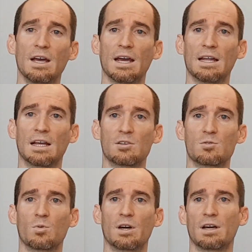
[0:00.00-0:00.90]
And
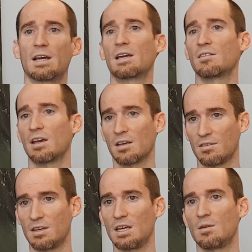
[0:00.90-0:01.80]
that's where it can take a
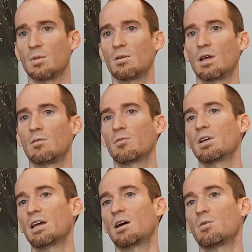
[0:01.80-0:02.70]
team. And
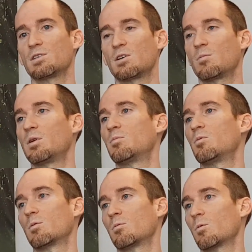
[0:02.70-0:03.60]
really, I always tell
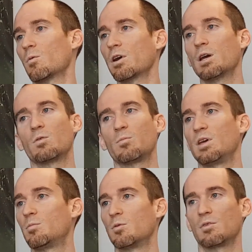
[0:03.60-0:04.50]
people, we're working with people.